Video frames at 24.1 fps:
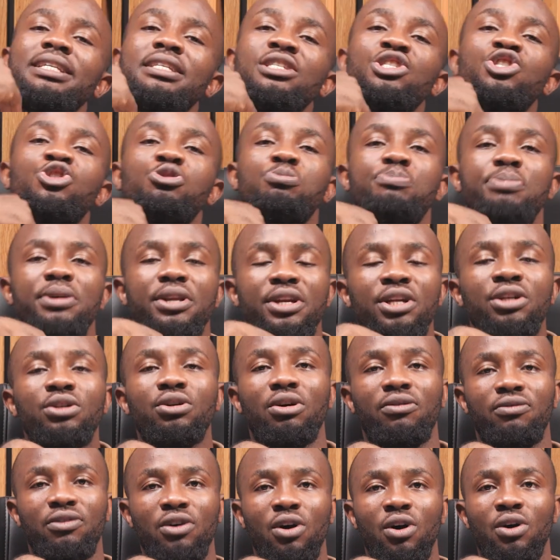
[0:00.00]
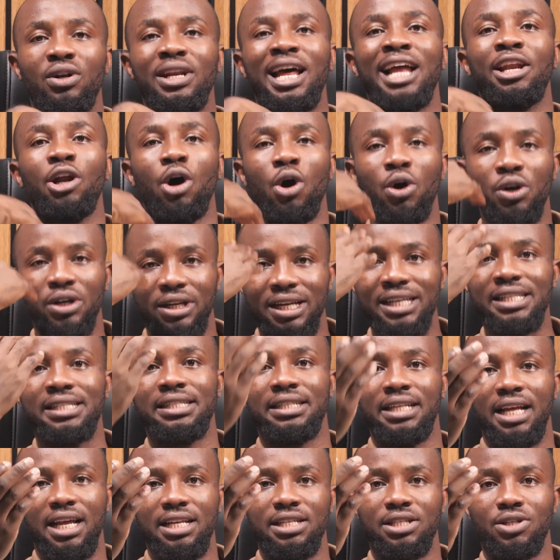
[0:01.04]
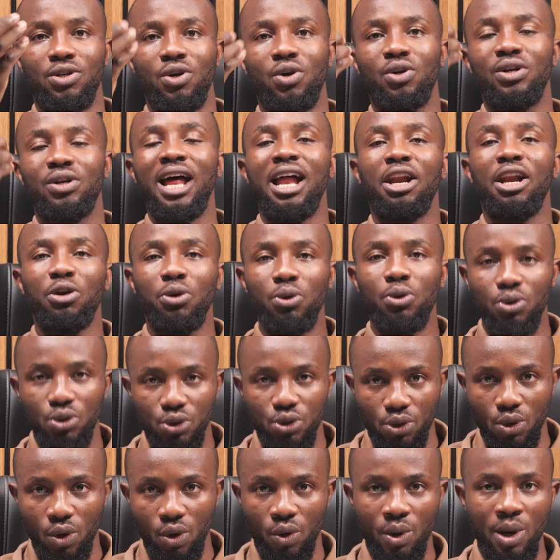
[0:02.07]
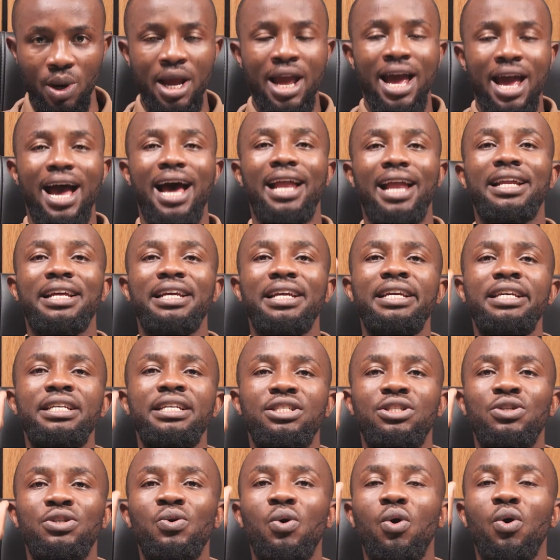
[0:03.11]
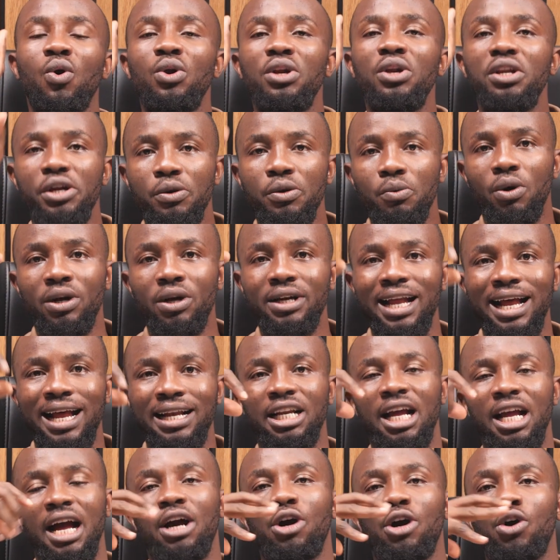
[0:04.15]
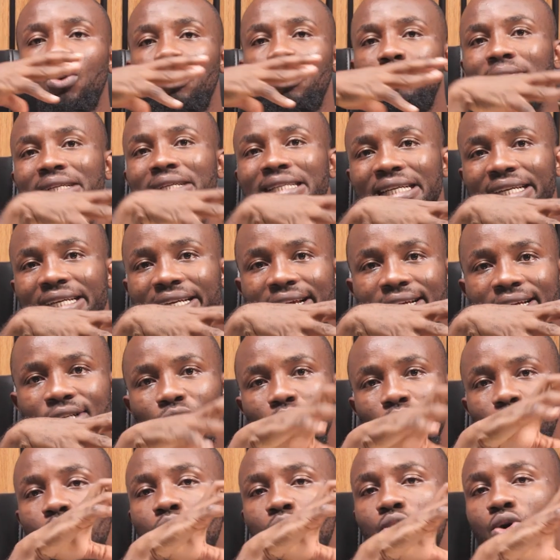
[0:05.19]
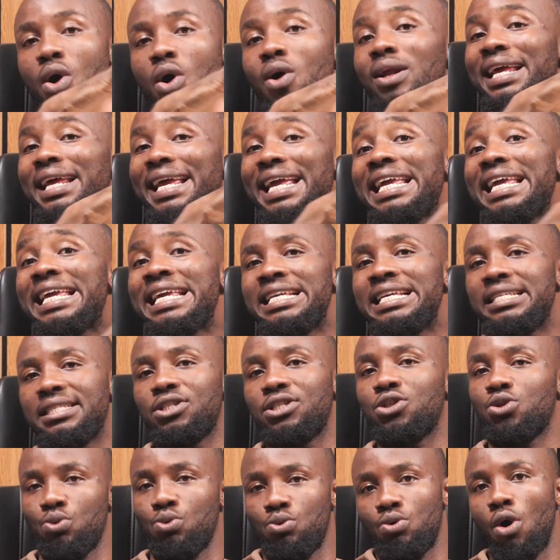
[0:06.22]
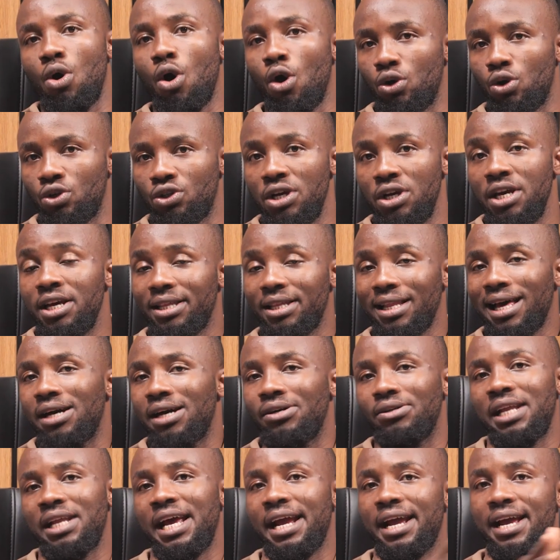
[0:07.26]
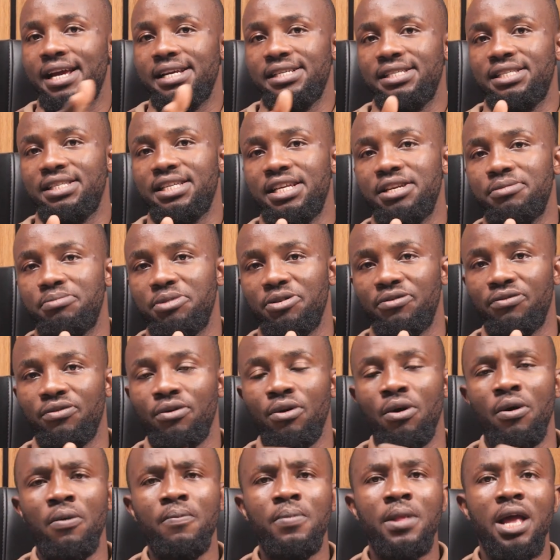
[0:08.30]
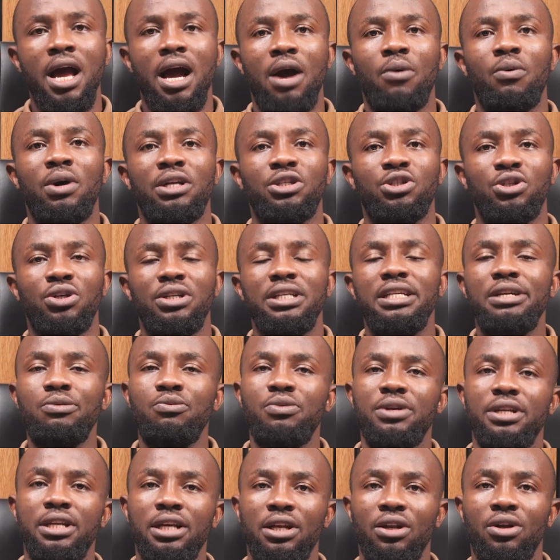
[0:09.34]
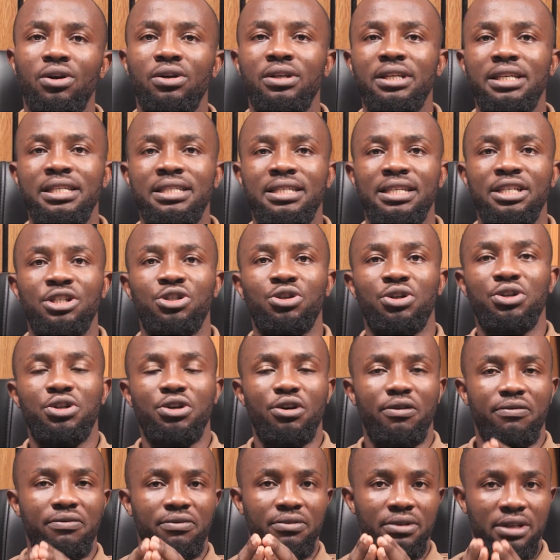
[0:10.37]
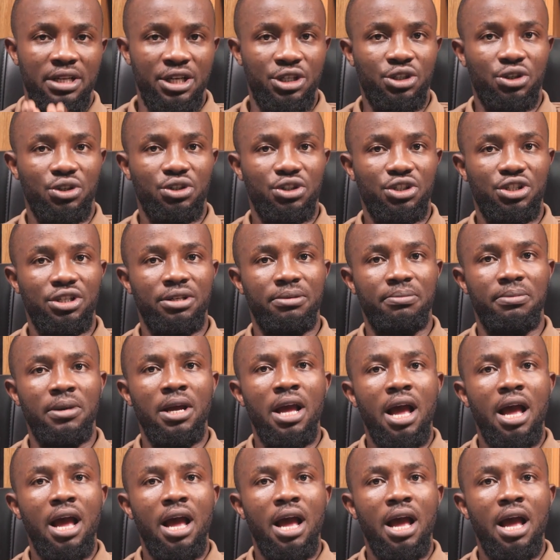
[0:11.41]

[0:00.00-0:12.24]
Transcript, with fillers: the Spirit of God that understands God, that knows God, and he is the only one that can communicate who God is to us. Now, like I said before, our journey with the Lord is a journey of relationship.